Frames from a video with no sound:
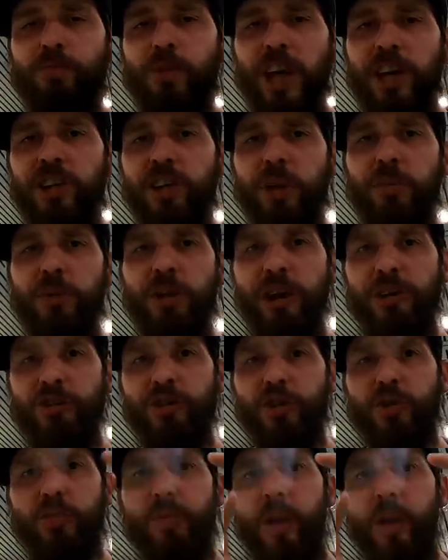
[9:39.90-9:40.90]
A&W has
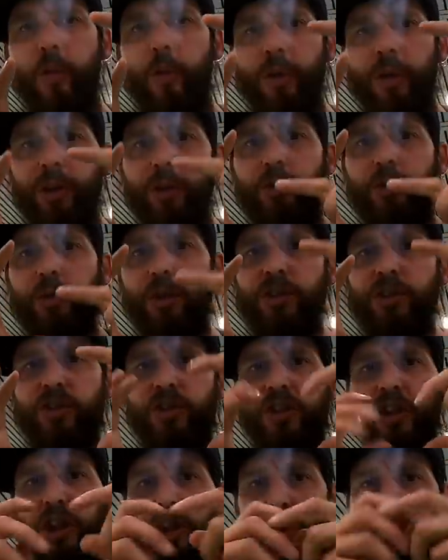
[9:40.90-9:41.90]
those big weird ones,
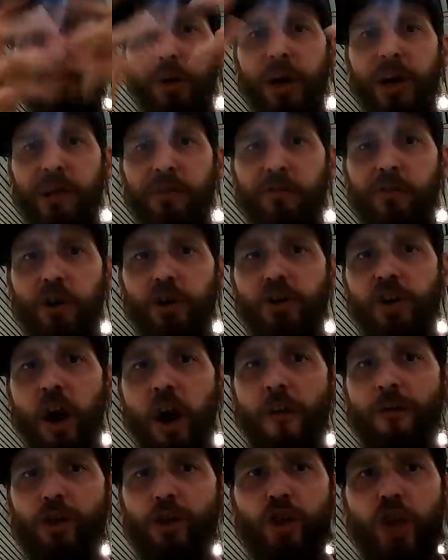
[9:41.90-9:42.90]
and then the breading falls
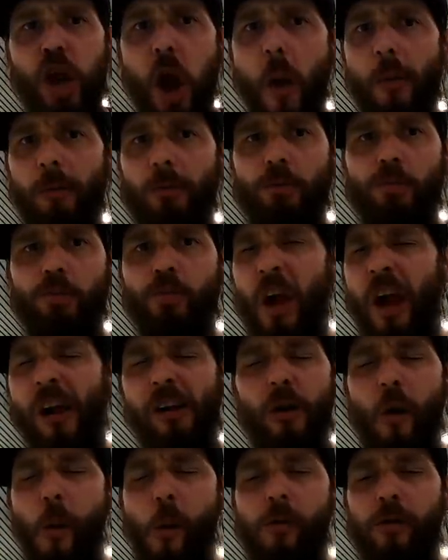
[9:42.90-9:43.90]
off and shit.
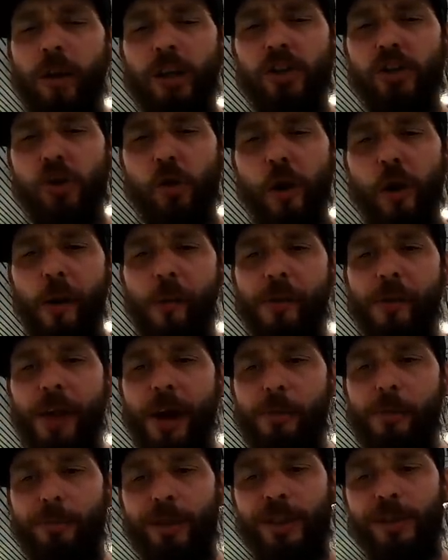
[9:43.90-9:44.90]
Oh, fuck's going on with
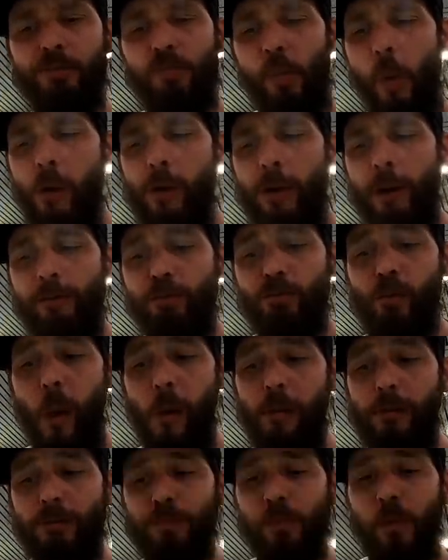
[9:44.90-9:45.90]
them, but
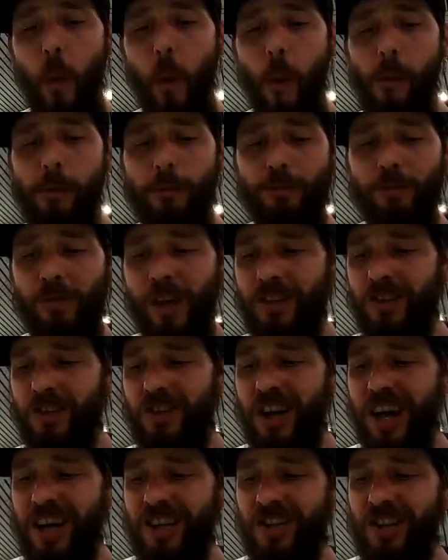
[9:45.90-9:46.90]
that's a
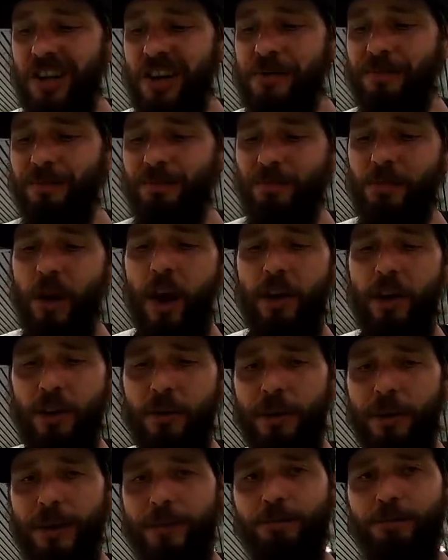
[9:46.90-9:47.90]
tasty
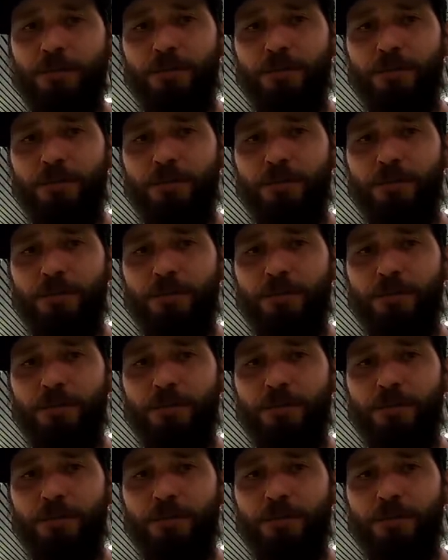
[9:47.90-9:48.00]
onion ring.